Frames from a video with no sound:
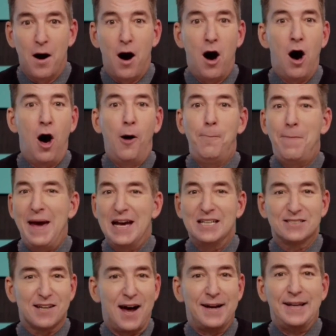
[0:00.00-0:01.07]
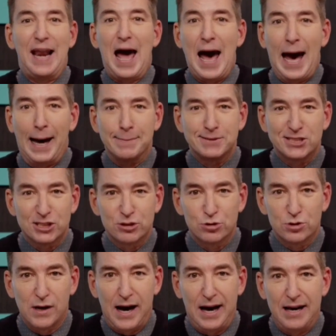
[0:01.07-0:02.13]
all based on an
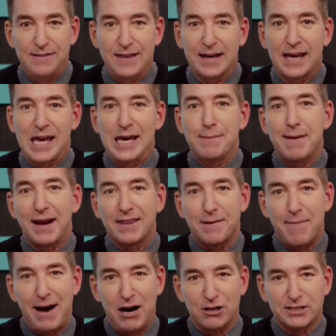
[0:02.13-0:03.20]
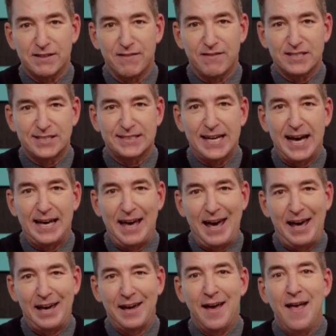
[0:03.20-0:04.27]
absolute lie that came out of the bowels of the
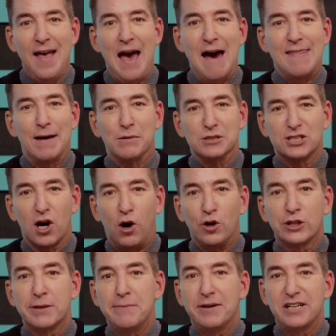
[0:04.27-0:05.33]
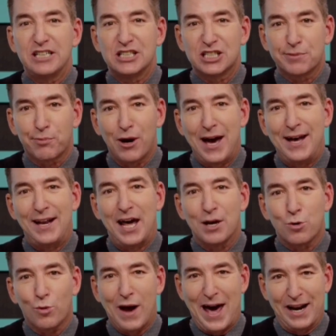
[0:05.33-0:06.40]
CIA and that was ultimately spread
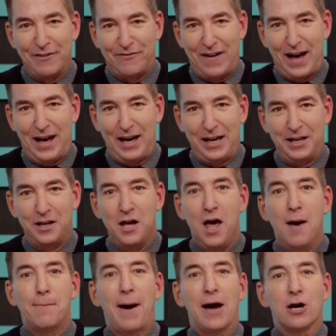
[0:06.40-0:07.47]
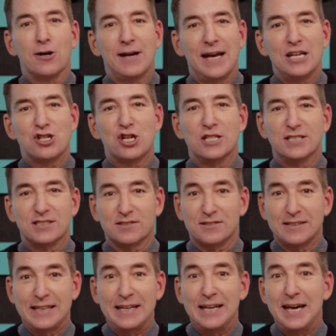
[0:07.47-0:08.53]
and ratified by our nation's
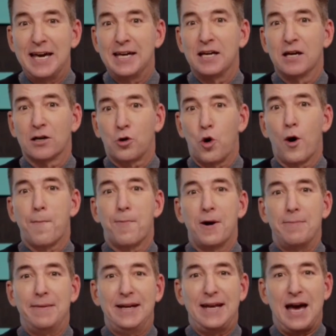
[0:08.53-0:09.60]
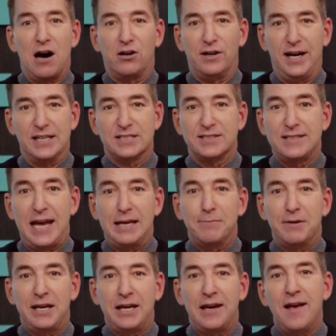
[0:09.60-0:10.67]
leading corporate media outlets,
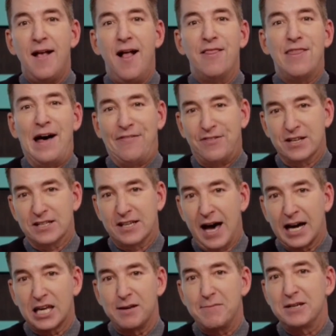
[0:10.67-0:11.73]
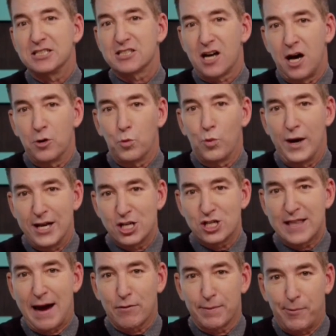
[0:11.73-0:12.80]
namely that the documents on which
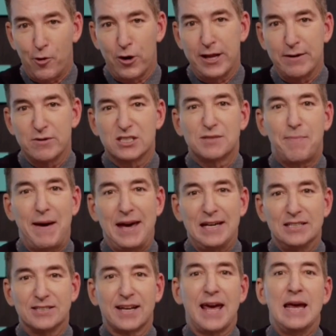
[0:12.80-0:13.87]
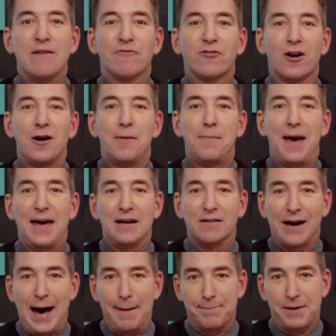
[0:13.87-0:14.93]
that reporting was based came from a
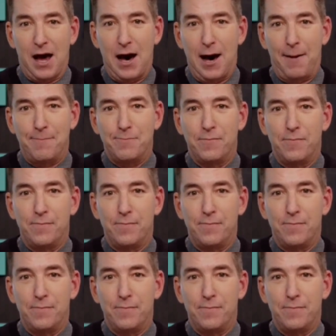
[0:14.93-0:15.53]
laptop,